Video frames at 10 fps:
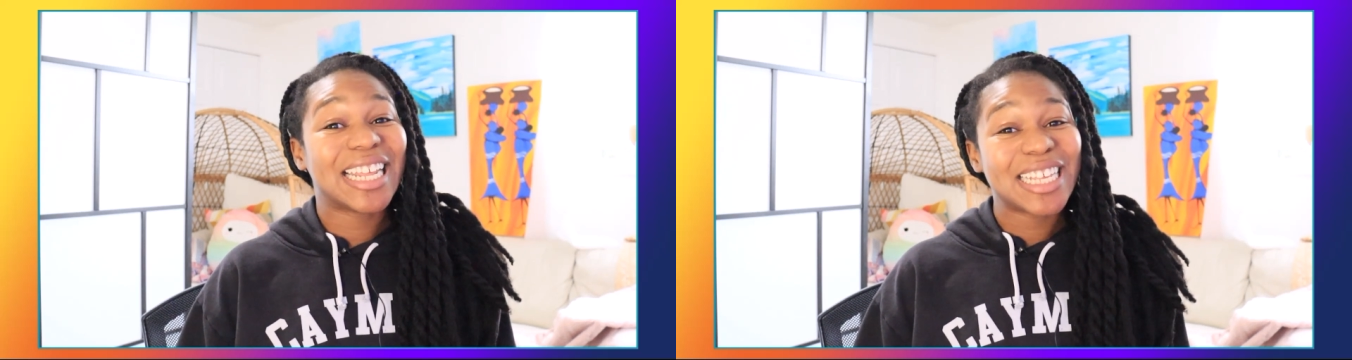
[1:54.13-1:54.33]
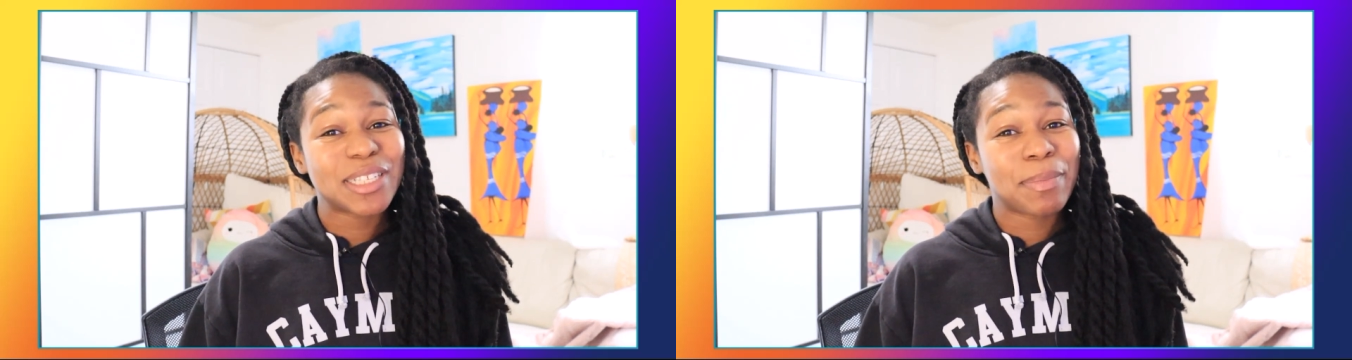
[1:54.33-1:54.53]

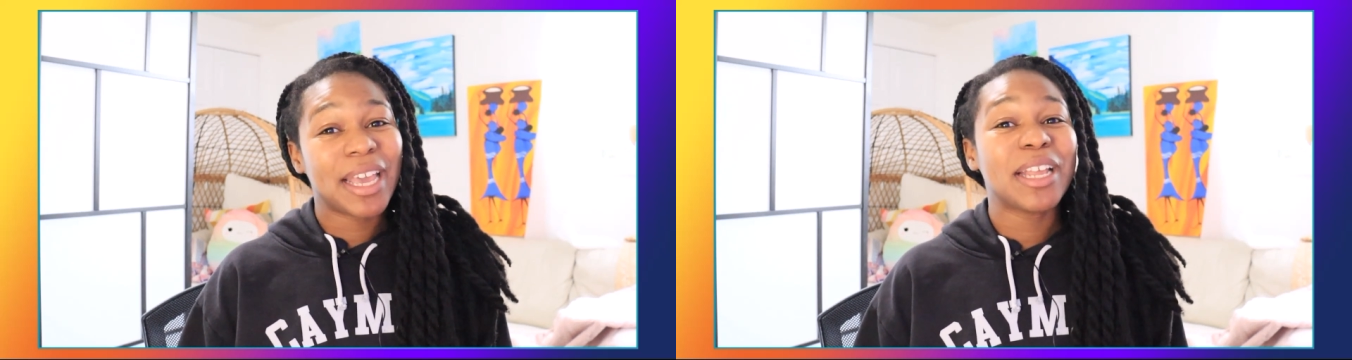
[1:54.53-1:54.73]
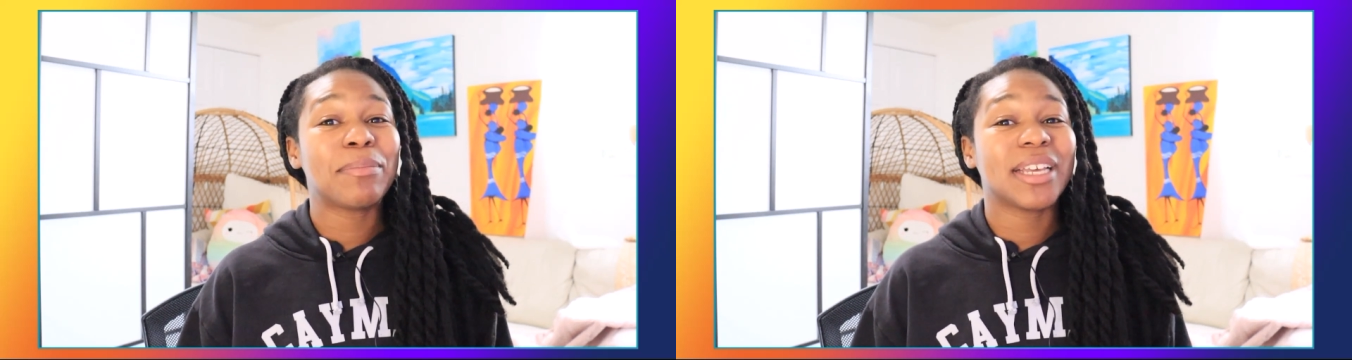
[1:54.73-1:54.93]
is
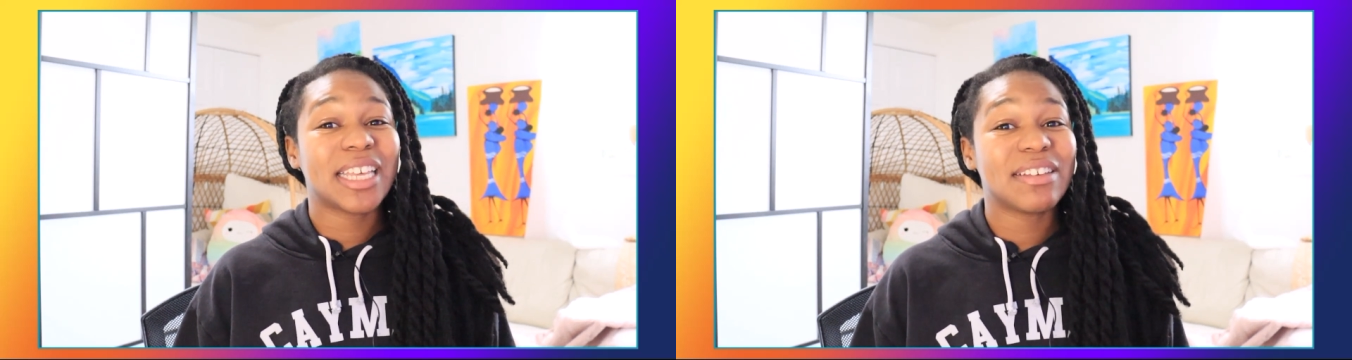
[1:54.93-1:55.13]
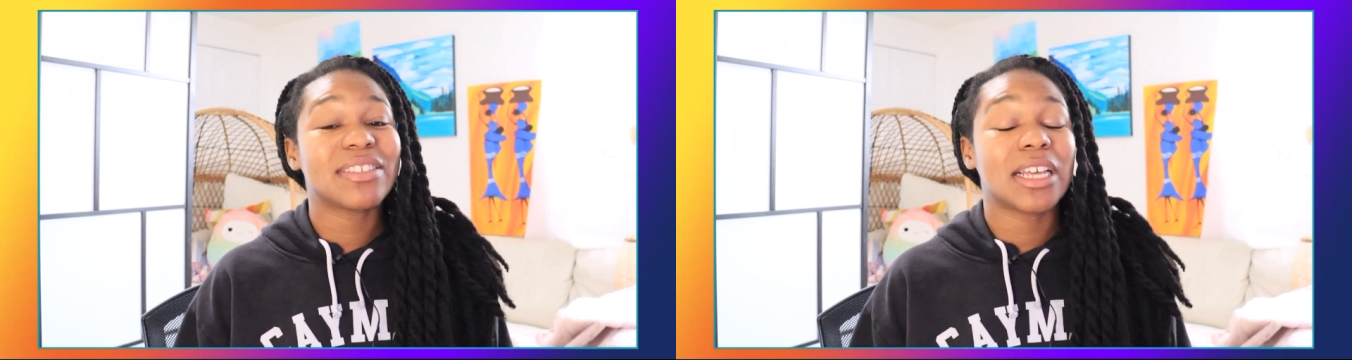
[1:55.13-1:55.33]
paid but
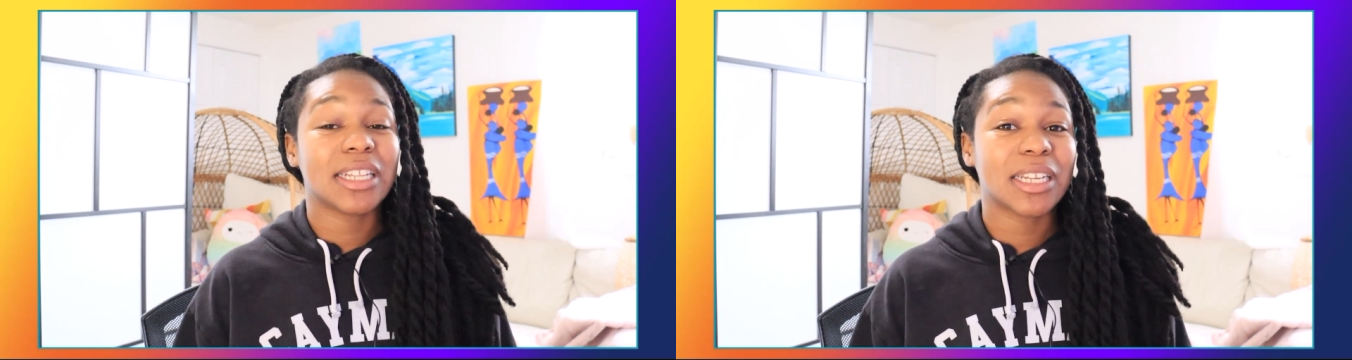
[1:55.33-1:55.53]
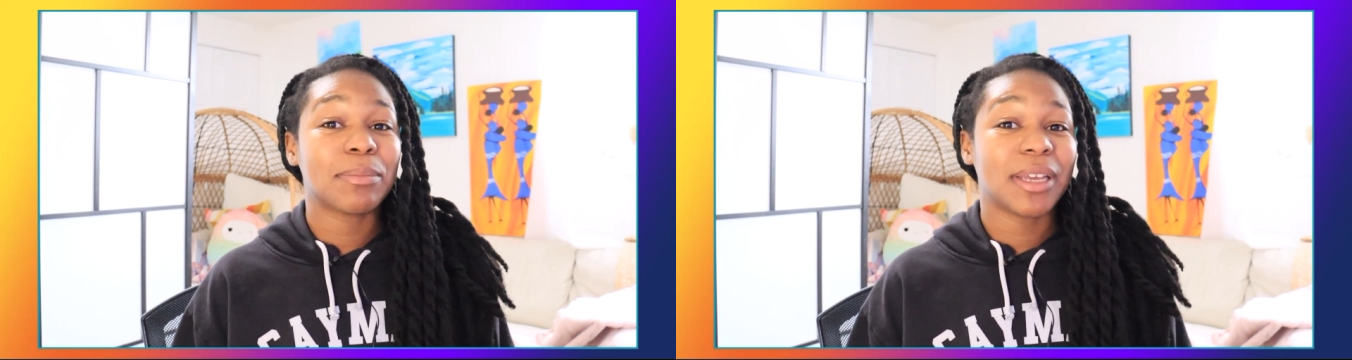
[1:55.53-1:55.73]
gives a
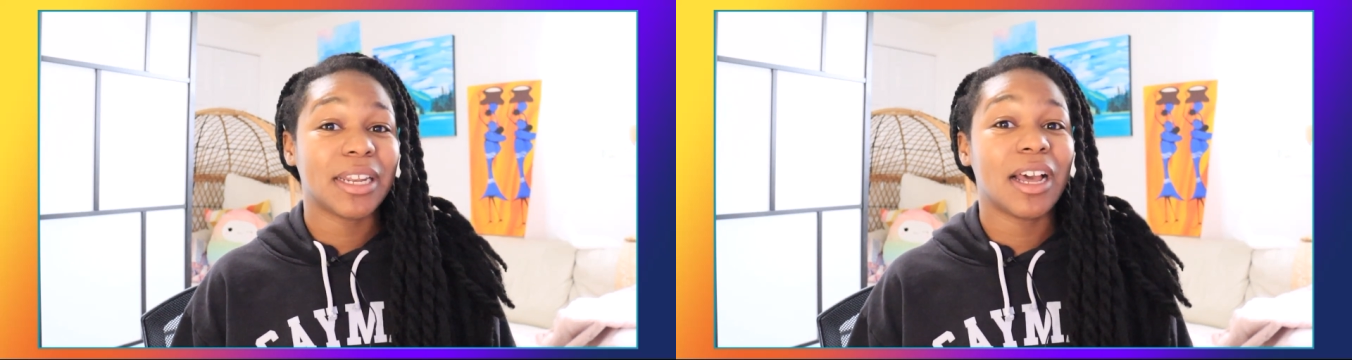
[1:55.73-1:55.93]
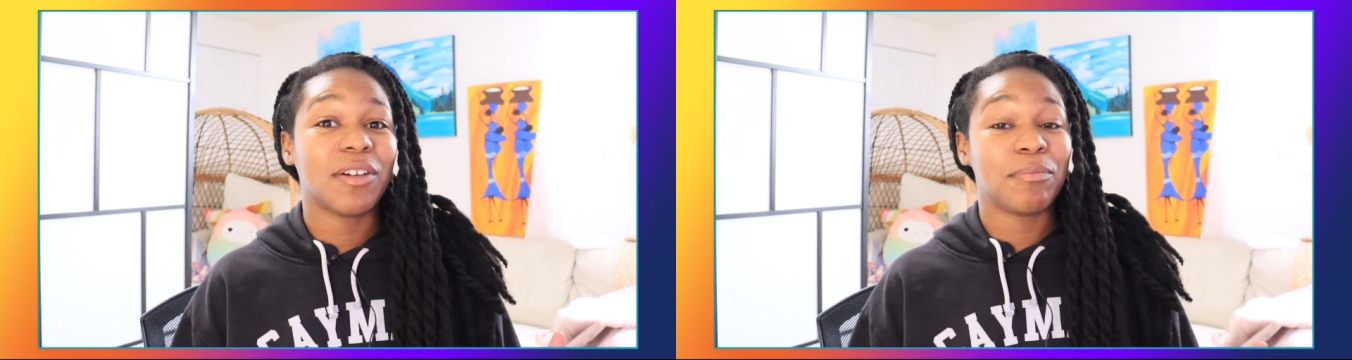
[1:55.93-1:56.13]
little
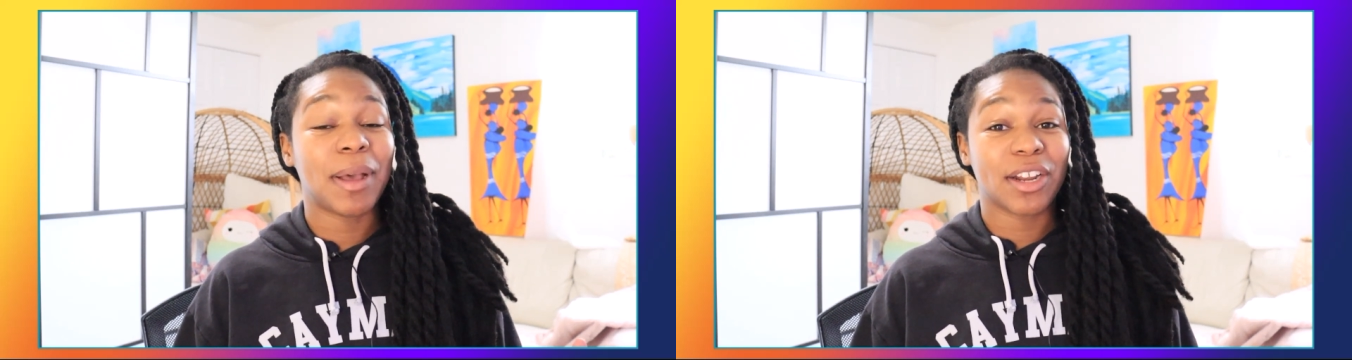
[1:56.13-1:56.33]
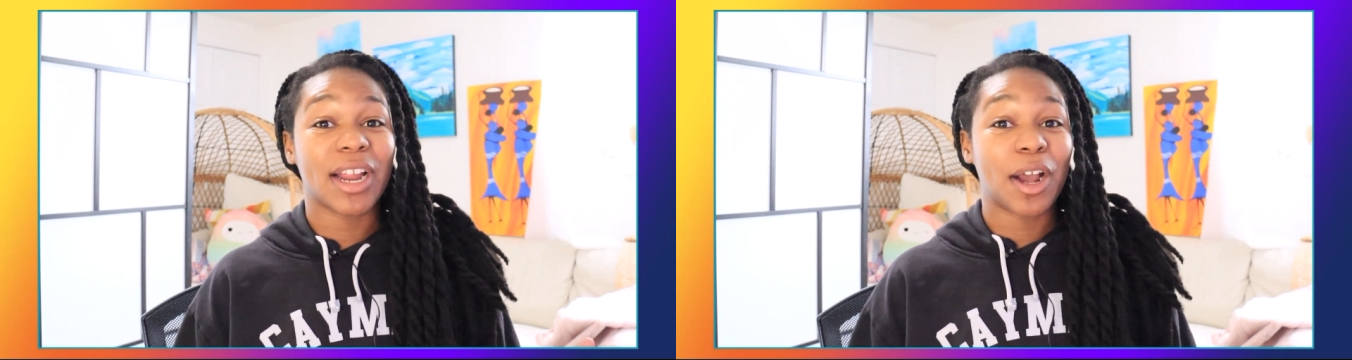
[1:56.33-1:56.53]
bit of
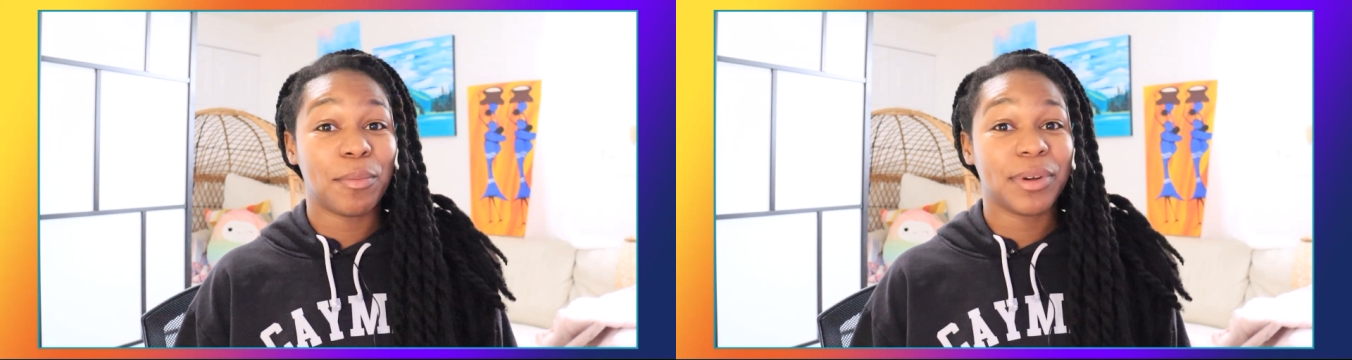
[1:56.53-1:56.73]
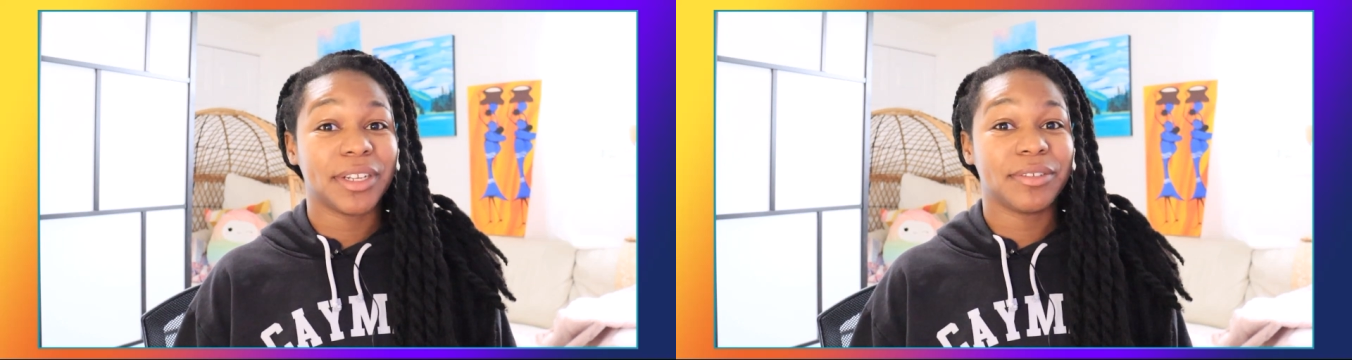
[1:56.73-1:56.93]
better output.